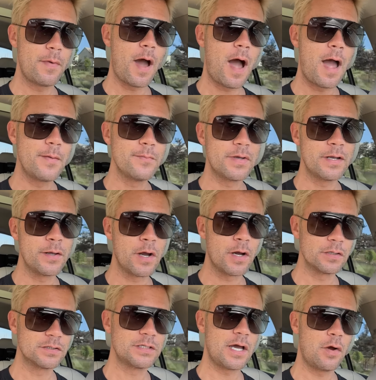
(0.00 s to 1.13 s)
I'm getting
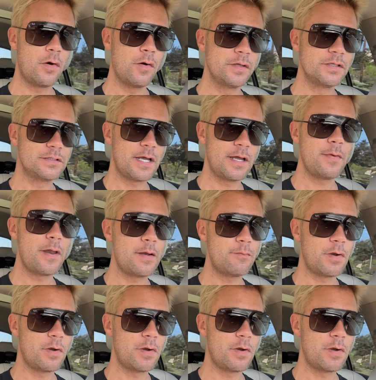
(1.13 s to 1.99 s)
honked at all the time and I'm